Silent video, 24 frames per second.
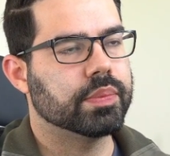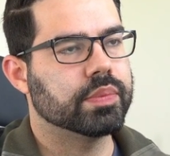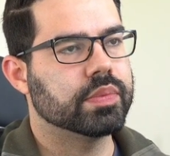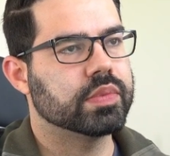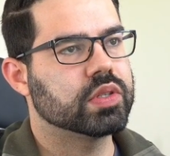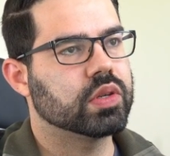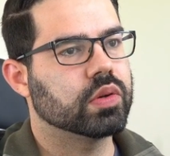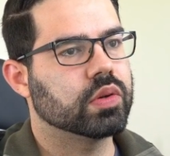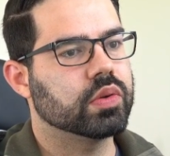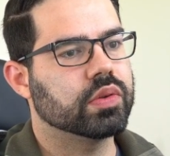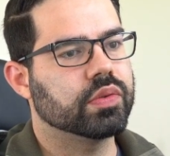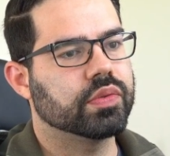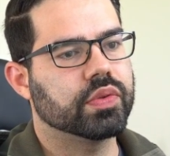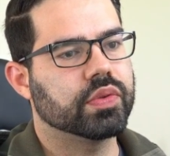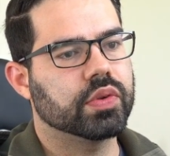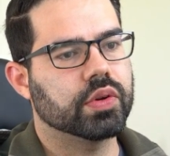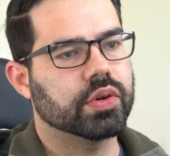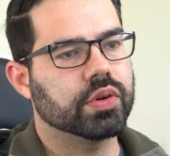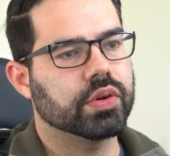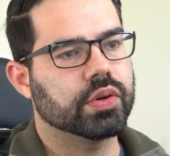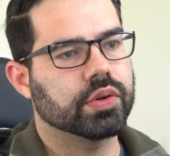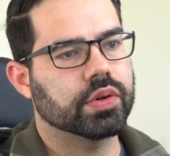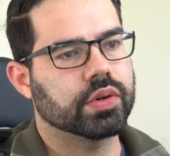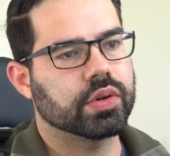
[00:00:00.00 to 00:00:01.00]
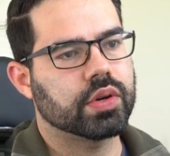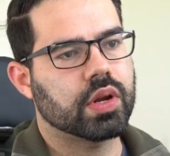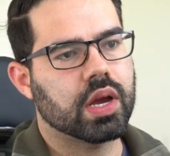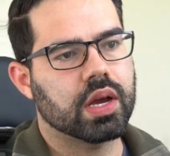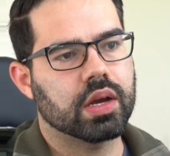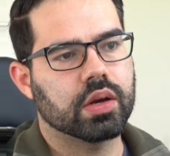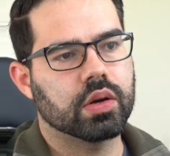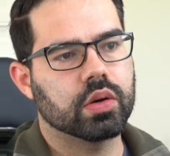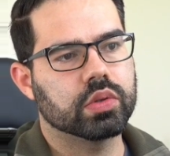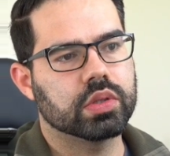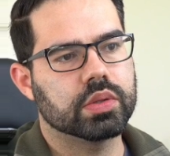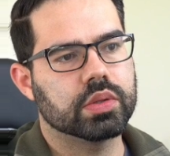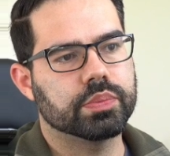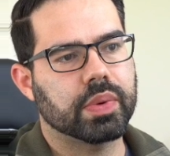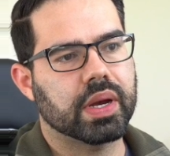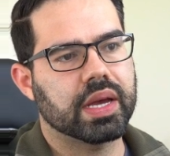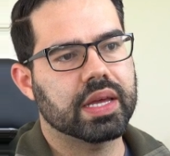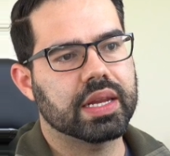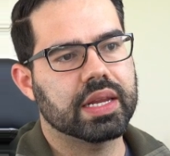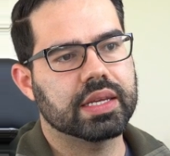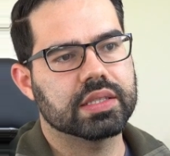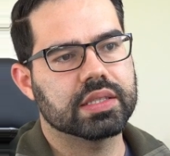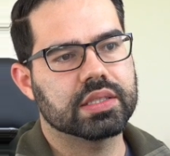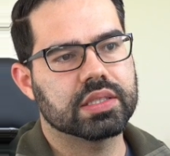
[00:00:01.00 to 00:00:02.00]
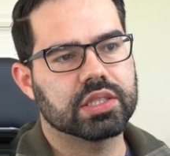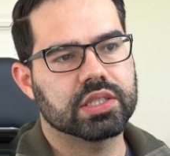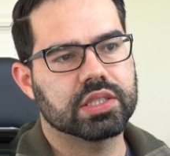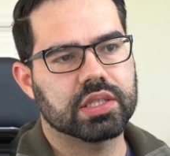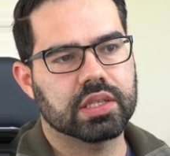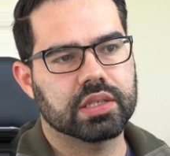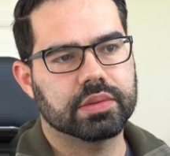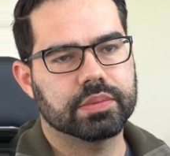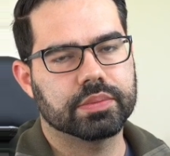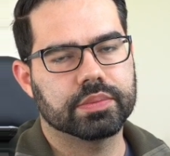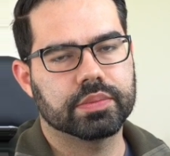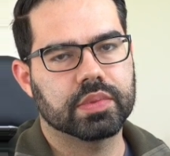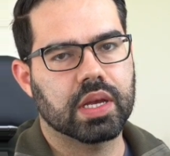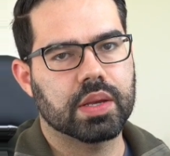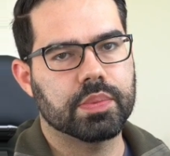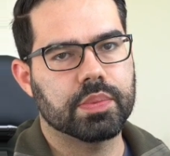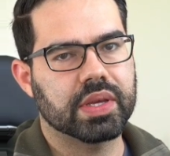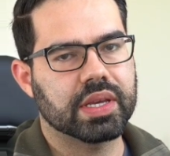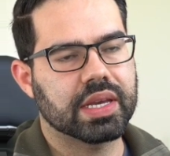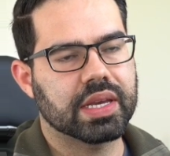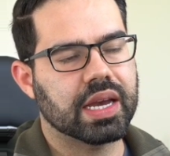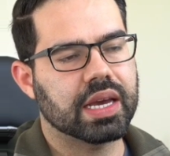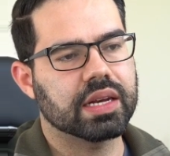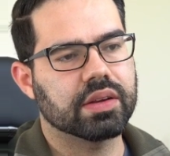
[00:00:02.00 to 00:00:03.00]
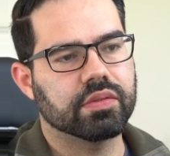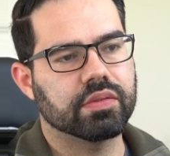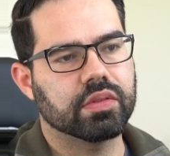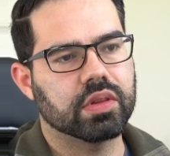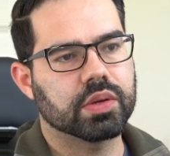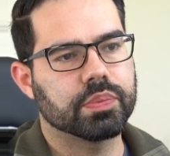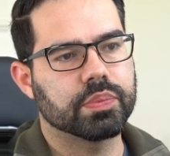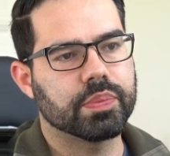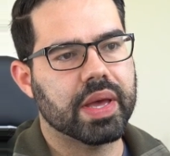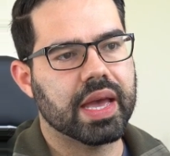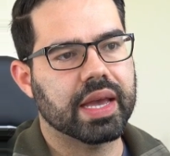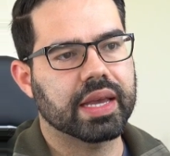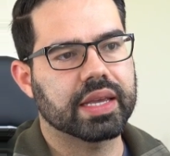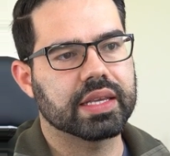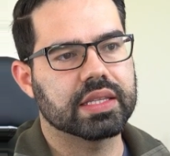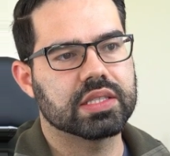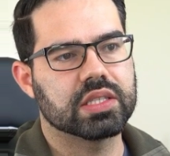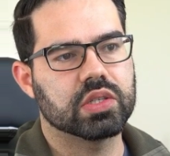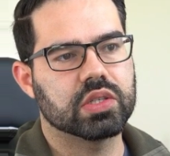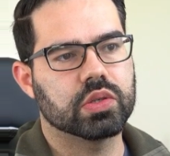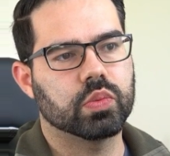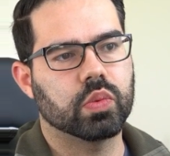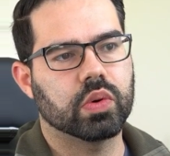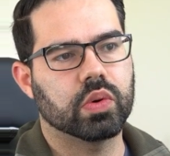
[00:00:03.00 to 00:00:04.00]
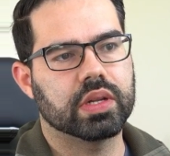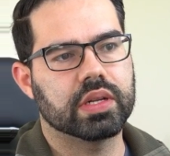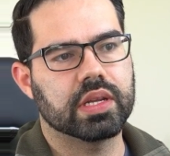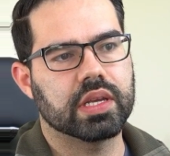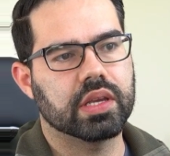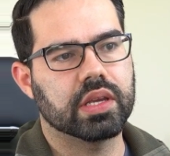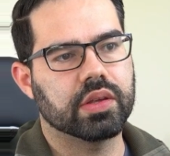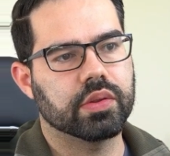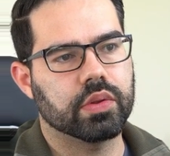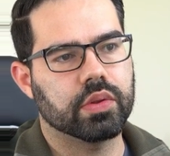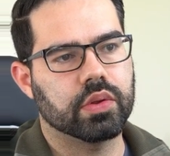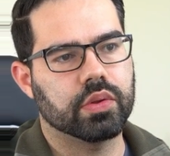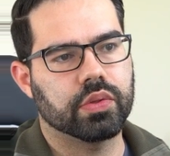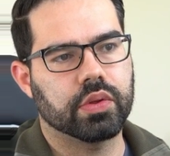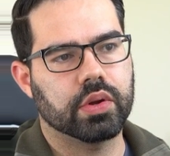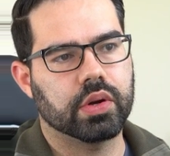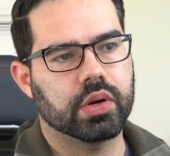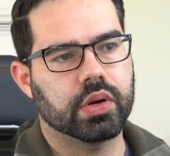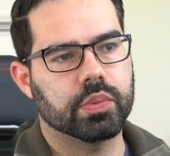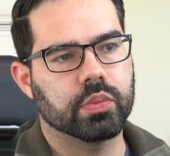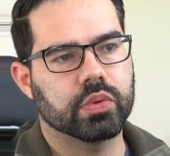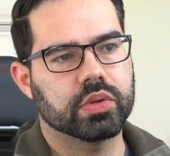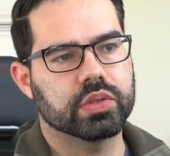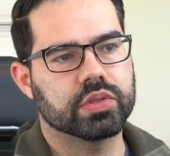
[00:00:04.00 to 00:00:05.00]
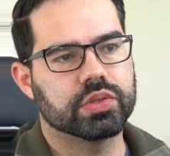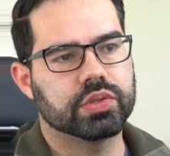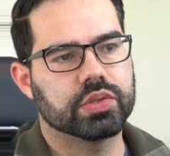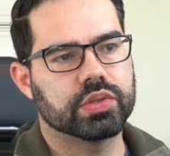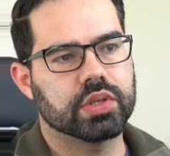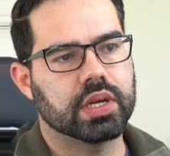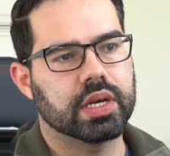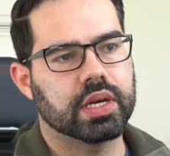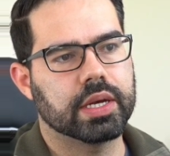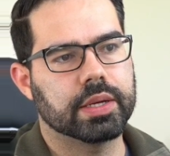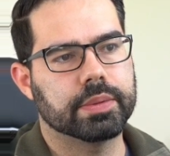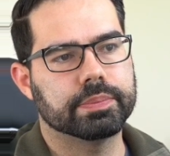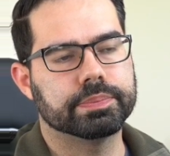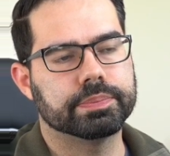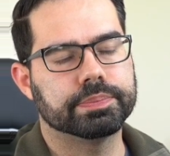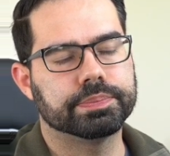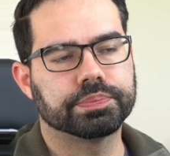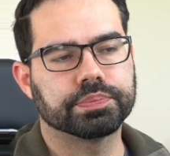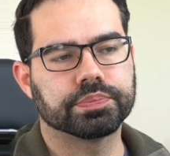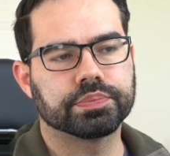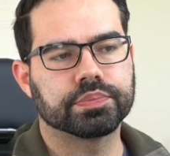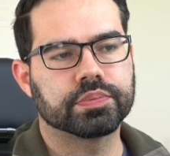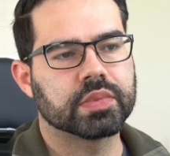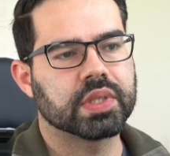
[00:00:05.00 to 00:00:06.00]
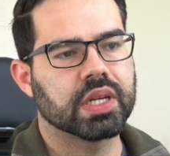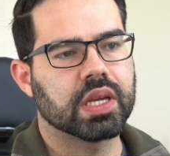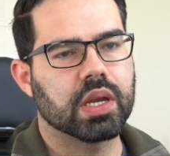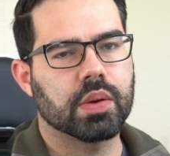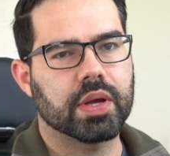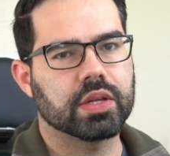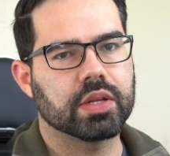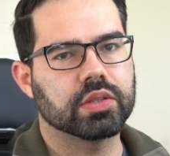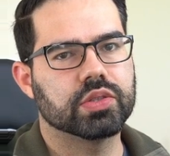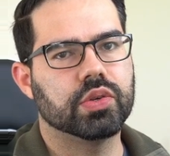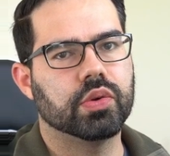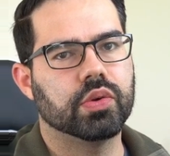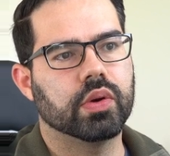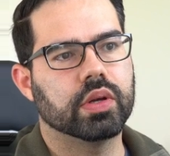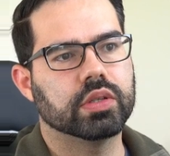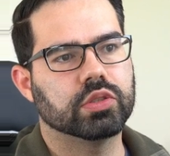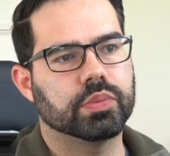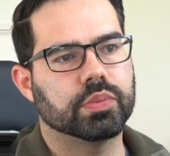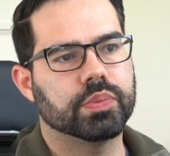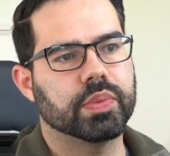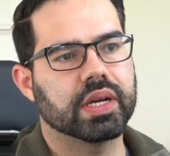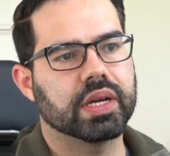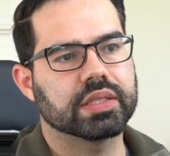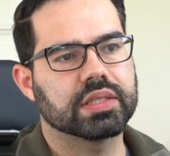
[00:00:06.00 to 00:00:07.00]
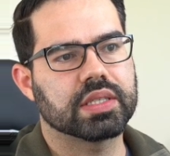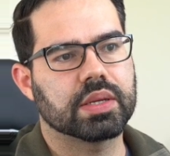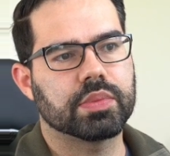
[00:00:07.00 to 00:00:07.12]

So if you're not holding Binance, I mean, kind of look back and see when Ethereum was about $200.